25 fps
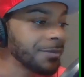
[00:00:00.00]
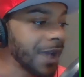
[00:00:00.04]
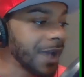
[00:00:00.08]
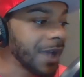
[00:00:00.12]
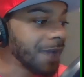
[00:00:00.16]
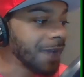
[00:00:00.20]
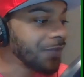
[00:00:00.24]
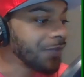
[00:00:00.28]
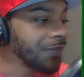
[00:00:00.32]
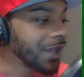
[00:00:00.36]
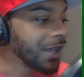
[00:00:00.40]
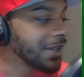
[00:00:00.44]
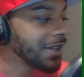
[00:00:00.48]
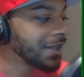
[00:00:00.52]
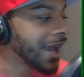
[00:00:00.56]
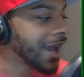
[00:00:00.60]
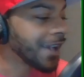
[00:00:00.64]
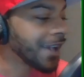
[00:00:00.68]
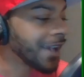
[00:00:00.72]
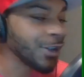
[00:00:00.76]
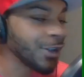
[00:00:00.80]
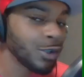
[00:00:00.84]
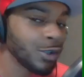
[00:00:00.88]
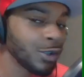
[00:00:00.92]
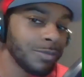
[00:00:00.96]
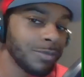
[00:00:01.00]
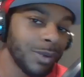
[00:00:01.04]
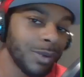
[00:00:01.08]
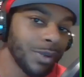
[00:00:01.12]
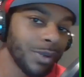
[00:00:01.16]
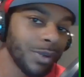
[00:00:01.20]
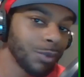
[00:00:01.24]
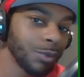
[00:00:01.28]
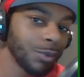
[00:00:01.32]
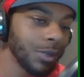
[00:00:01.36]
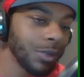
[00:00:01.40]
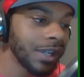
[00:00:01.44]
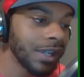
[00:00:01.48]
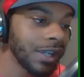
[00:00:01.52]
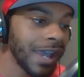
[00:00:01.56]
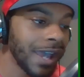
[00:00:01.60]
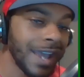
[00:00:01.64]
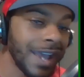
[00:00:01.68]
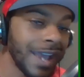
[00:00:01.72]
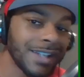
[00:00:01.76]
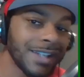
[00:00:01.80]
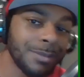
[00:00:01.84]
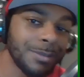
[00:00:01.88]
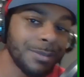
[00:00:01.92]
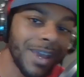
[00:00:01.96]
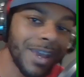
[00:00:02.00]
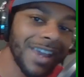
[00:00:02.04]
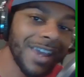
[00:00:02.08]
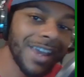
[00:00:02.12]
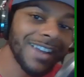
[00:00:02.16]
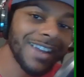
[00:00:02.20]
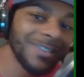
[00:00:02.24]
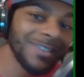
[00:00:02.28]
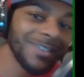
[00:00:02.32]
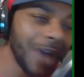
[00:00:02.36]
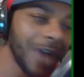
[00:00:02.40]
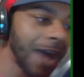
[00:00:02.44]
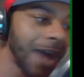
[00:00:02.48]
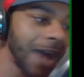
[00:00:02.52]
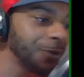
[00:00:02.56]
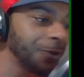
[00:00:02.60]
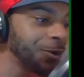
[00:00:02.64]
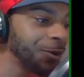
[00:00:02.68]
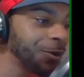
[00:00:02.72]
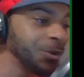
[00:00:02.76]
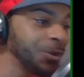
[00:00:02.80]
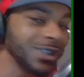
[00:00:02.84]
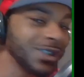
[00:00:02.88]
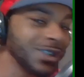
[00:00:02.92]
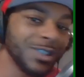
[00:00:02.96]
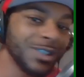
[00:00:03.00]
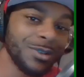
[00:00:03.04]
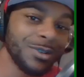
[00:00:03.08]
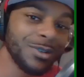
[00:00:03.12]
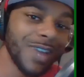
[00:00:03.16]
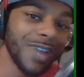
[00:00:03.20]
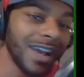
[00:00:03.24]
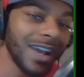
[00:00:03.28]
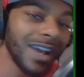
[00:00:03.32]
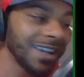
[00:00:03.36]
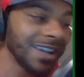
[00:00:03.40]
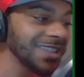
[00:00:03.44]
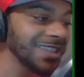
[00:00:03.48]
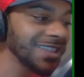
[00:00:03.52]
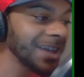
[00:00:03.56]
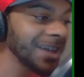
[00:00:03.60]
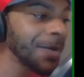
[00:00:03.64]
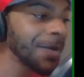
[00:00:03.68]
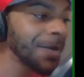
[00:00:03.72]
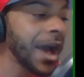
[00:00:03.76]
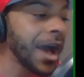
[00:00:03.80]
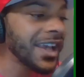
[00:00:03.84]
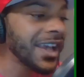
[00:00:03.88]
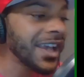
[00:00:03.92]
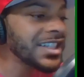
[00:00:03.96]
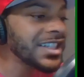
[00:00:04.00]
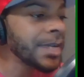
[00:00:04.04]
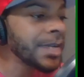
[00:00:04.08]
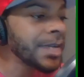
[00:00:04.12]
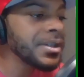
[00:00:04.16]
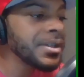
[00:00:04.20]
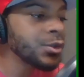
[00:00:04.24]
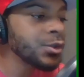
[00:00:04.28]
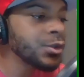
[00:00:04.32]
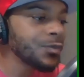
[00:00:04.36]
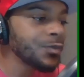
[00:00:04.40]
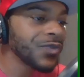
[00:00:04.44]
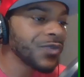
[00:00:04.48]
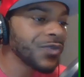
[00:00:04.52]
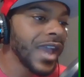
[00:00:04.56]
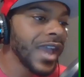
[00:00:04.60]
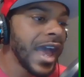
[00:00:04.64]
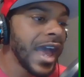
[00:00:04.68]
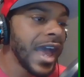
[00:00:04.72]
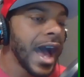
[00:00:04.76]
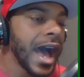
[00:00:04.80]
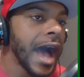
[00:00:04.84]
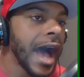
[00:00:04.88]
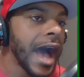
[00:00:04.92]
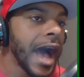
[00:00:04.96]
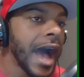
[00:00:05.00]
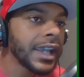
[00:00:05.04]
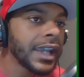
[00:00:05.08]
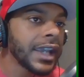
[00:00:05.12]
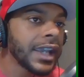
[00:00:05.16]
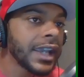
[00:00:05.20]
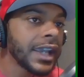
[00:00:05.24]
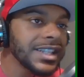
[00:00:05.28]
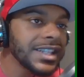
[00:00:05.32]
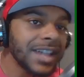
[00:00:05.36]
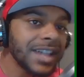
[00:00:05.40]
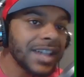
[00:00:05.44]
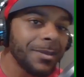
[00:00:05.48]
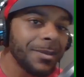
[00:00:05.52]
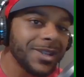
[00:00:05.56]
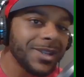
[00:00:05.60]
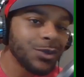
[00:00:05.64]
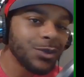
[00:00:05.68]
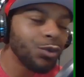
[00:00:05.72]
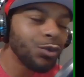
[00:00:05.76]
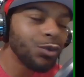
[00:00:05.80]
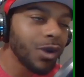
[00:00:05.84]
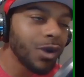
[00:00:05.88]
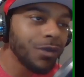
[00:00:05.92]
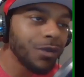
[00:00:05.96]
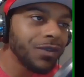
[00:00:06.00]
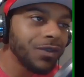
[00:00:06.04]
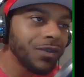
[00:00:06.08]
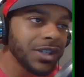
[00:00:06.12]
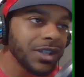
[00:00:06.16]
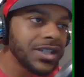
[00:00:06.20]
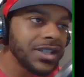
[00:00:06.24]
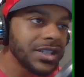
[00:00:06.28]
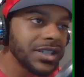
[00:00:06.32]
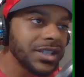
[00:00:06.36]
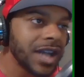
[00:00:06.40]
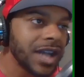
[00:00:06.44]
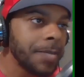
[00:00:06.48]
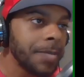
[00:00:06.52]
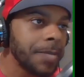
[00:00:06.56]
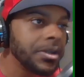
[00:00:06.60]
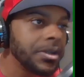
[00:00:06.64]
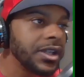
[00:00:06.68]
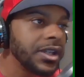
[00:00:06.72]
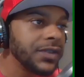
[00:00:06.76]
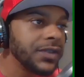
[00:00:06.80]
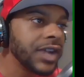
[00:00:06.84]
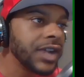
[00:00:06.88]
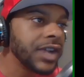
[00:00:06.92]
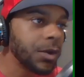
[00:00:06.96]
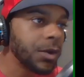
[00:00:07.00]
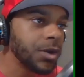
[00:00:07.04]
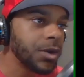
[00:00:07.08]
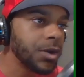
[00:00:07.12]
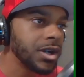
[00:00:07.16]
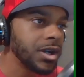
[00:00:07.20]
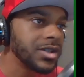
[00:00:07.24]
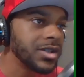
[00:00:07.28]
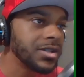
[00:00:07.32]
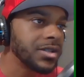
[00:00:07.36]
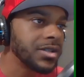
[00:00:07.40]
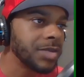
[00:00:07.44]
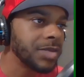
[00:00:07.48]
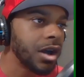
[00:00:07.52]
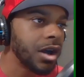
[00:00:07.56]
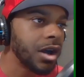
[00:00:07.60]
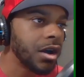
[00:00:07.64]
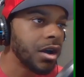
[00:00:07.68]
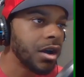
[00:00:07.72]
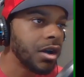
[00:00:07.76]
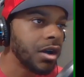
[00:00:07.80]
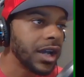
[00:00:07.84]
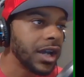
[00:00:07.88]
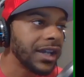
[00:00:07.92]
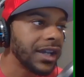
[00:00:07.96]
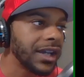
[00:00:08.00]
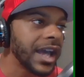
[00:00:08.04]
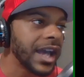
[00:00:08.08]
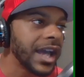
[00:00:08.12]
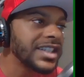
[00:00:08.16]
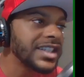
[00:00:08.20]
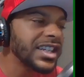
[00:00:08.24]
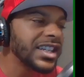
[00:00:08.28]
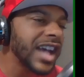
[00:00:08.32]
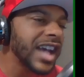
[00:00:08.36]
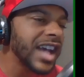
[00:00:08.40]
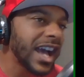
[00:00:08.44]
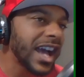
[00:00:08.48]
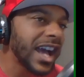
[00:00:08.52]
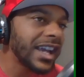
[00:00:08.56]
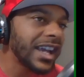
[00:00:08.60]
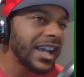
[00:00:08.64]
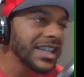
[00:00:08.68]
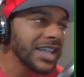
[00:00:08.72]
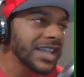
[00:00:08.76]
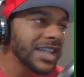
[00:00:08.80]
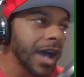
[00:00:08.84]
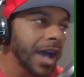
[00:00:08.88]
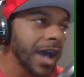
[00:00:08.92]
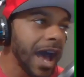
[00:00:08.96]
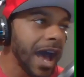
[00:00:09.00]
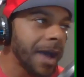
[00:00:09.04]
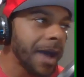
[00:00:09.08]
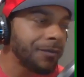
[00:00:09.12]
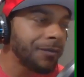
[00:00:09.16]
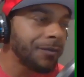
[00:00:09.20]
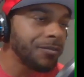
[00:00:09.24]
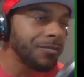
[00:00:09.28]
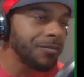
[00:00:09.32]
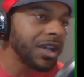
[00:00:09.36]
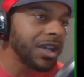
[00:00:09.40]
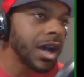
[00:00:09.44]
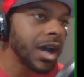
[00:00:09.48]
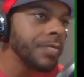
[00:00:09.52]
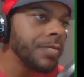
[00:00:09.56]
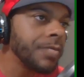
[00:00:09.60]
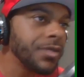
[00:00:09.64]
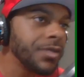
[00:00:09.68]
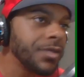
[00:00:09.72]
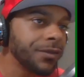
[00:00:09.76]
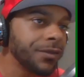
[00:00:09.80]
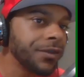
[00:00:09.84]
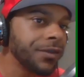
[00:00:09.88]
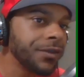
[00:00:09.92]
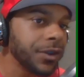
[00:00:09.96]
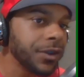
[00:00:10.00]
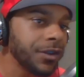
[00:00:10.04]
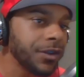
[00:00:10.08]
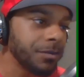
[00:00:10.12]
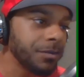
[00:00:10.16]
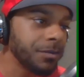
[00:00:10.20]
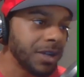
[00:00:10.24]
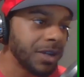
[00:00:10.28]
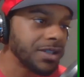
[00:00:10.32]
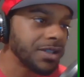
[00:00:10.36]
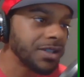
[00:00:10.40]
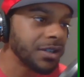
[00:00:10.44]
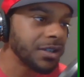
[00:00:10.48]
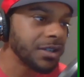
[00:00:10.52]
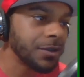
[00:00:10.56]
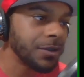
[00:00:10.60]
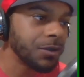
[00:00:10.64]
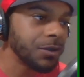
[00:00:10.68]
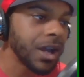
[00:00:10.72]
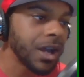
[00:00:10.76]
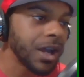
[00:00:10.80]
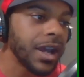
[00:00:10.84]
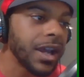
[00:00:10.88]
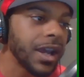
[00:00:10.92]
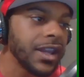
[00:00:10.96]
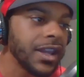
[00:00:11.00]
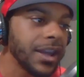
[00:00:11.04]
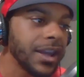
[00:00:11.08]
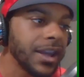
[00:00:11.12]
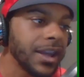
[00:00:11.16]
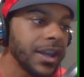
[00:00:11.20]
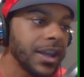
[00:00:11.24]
They diagnosed me with weak ass man. I don't know what to do now. I guess I'm as worthless as I believed I was in my heart. I guess I become the fear of myself, right? And that